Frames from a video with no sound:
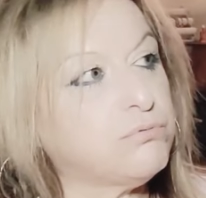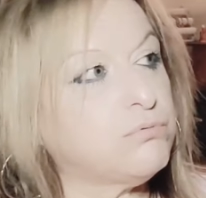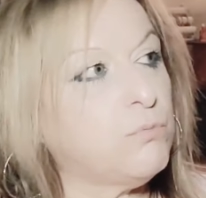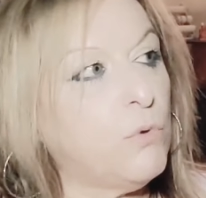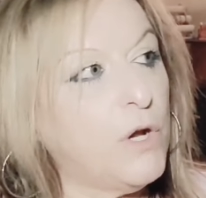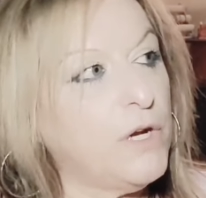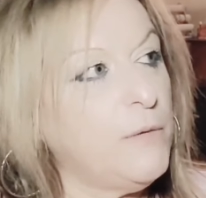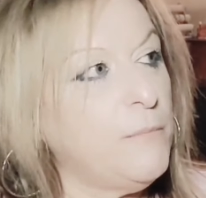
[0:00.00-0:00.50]

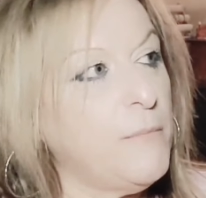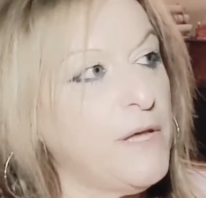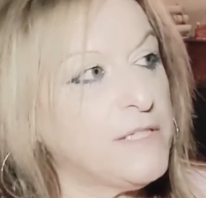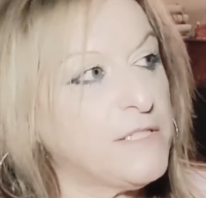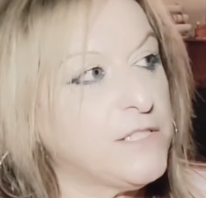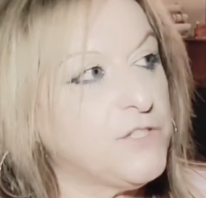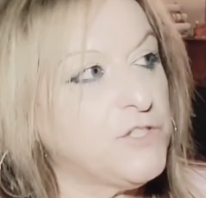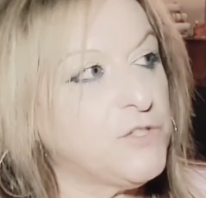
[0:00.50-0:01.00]
One
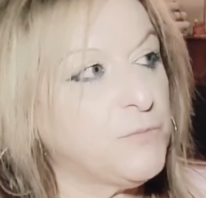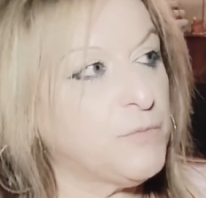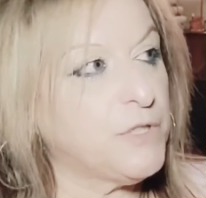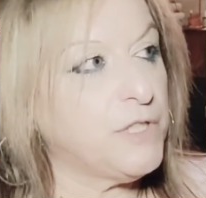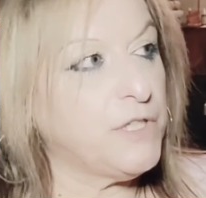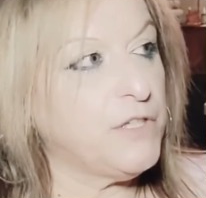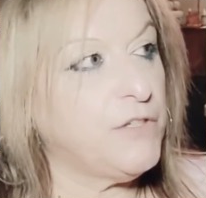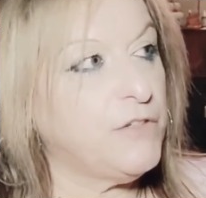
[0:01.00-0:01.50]
message,
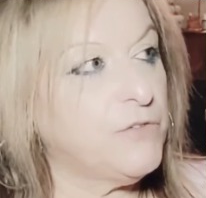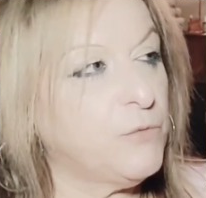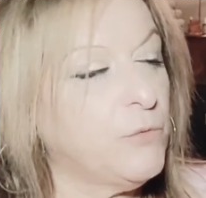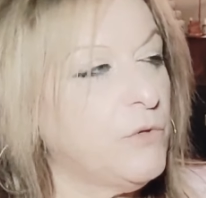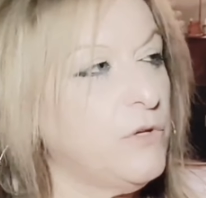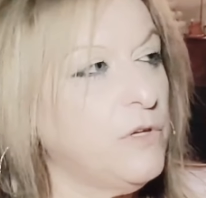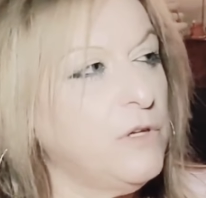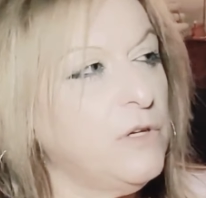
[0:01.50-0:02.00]
please.
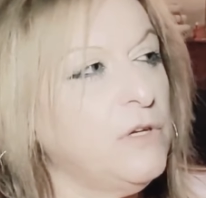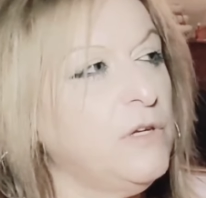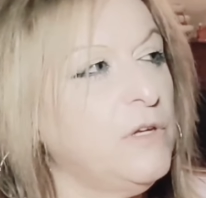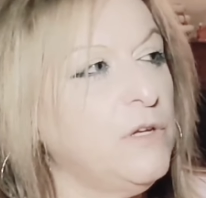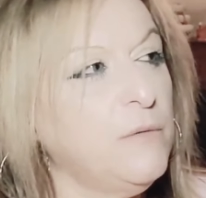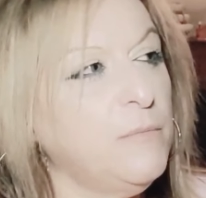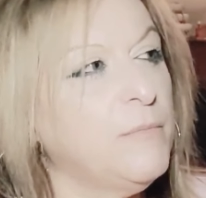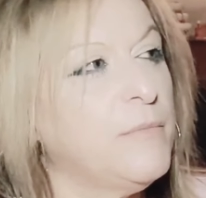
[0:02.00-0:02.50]

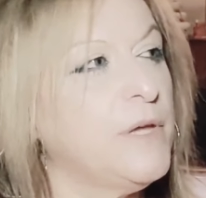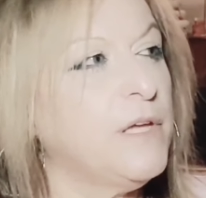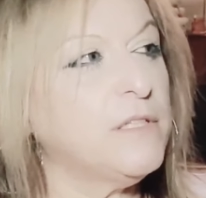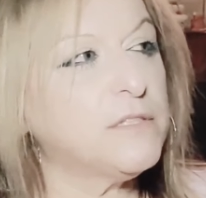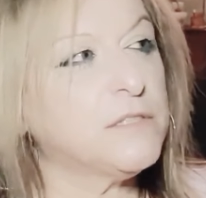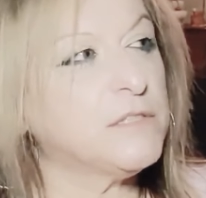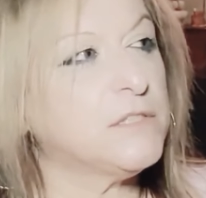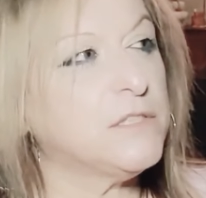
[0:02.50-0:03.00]
One
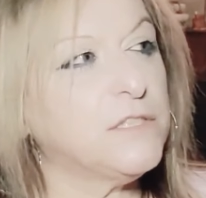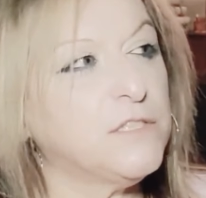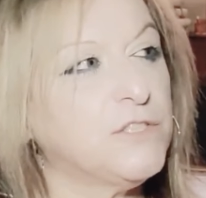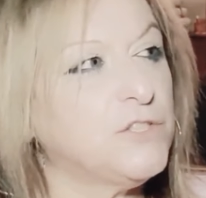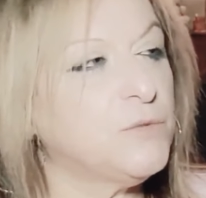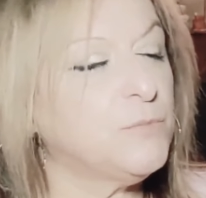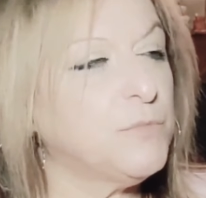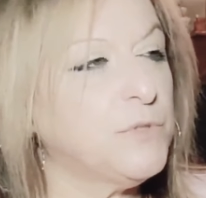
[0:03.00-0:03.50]

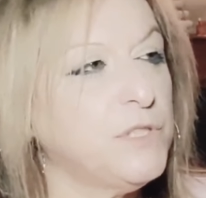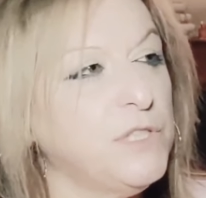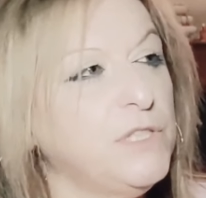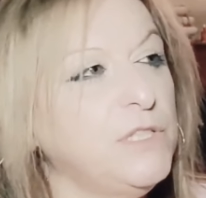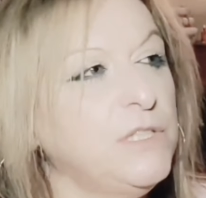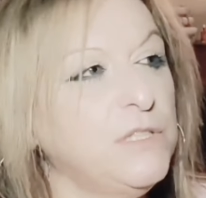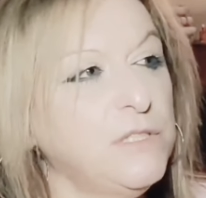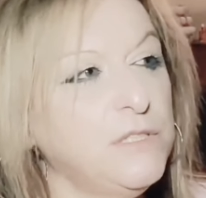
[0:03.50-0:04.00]
message,
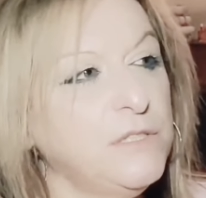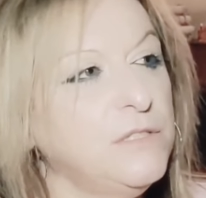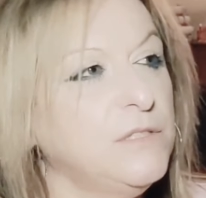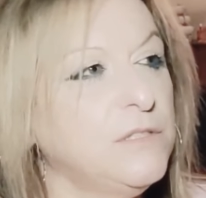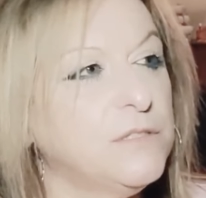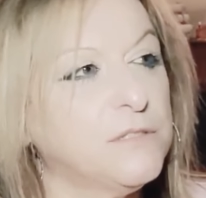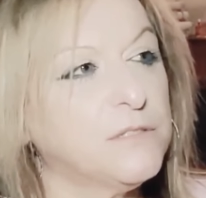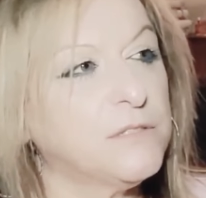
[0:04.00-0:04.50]
please.
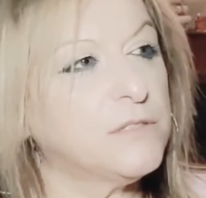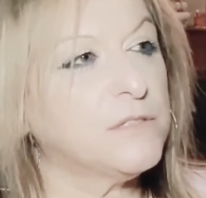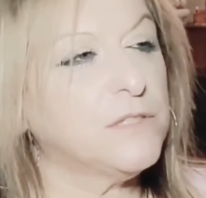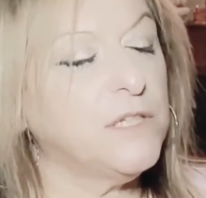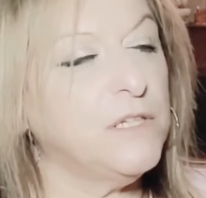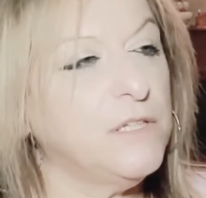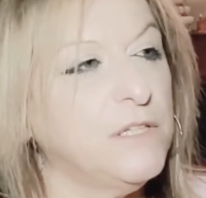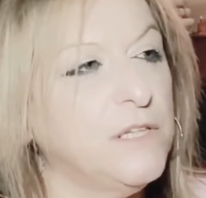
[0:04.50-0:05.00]

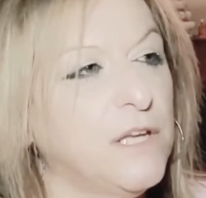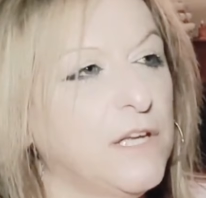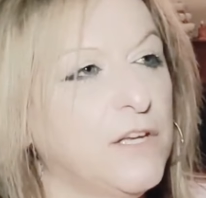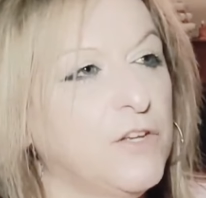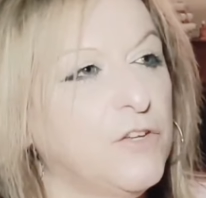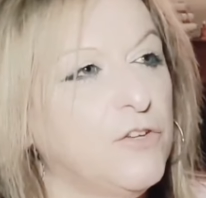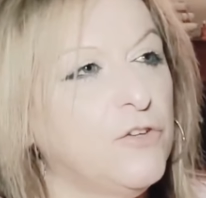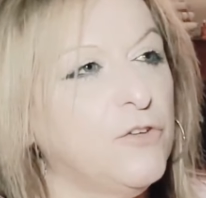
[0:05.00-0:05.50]
And
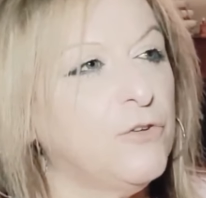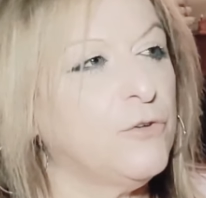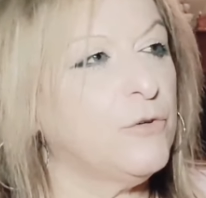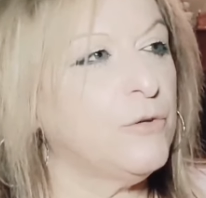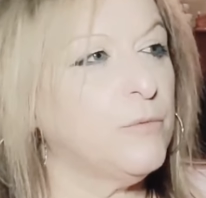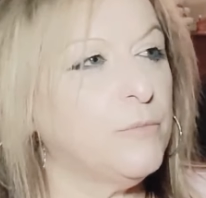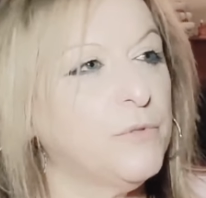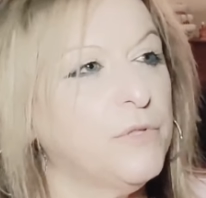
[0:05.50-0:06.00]
thank you.
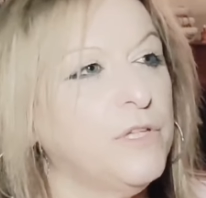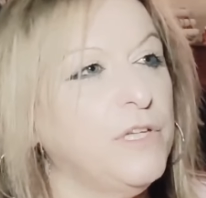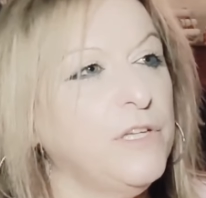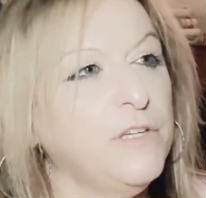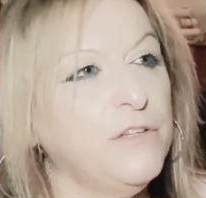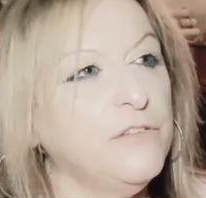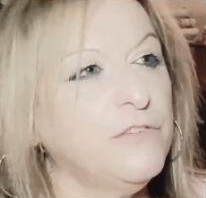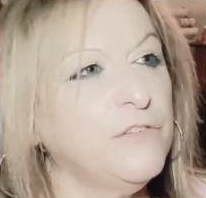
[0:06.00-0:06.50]

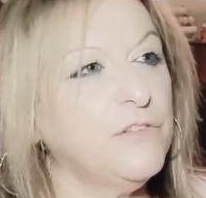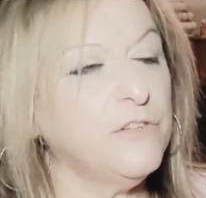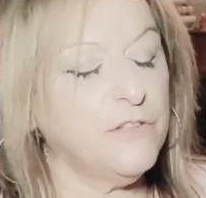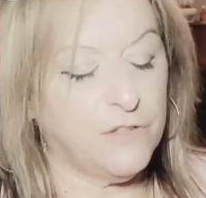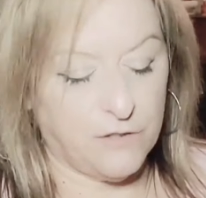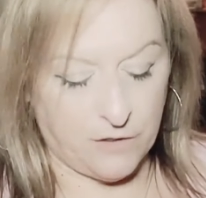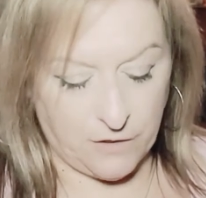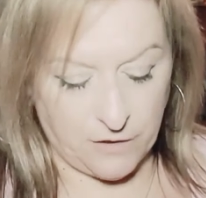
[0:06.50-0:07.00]
Please and
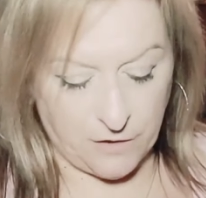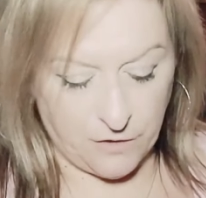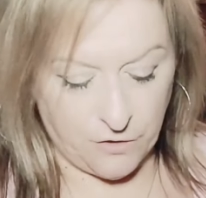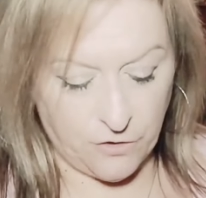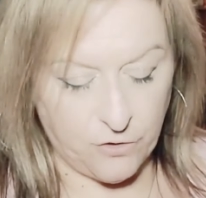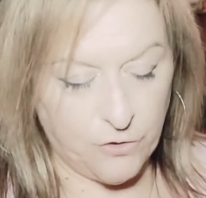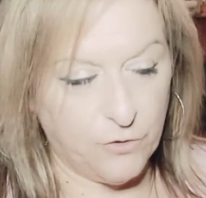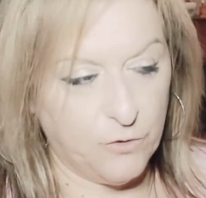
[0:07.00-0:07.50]
thank
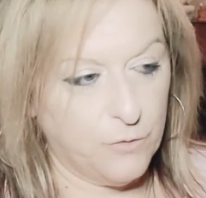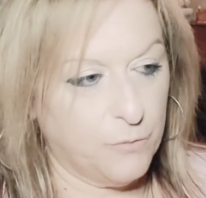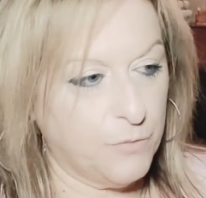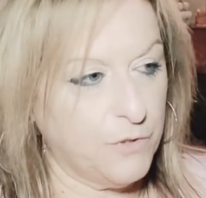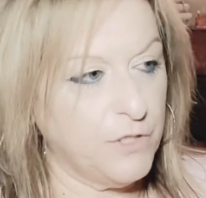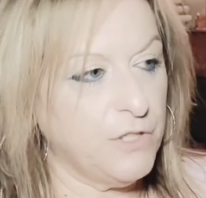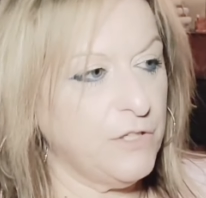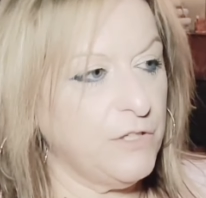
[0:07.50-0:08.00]
you.
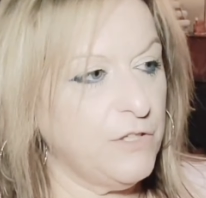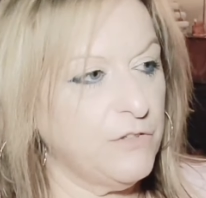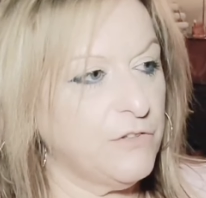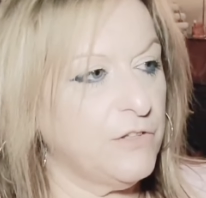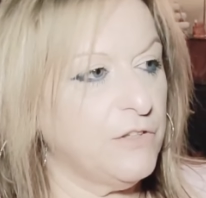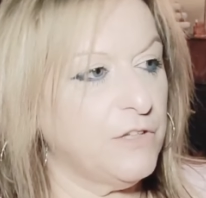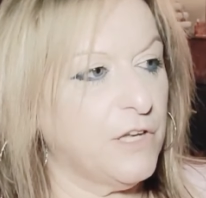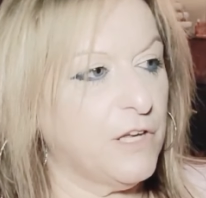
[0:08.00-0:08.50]
Please
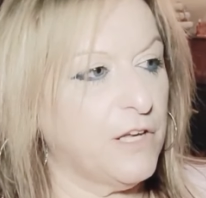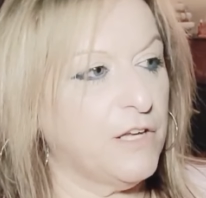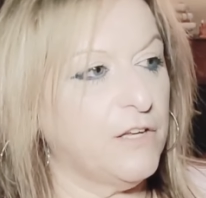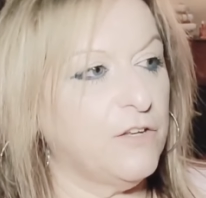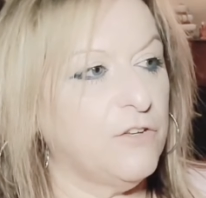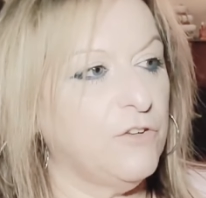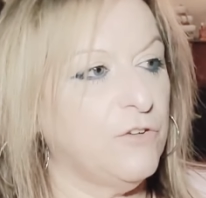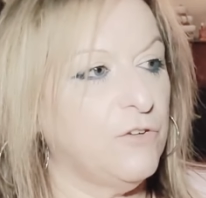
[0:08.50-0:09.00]
and thank
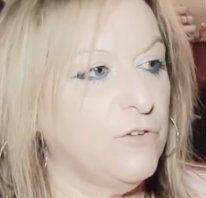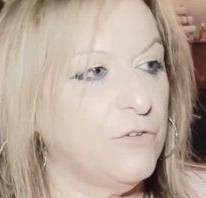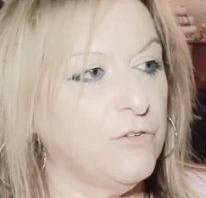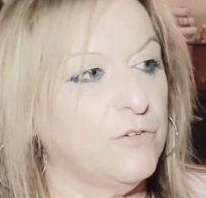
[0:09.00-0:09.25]
you.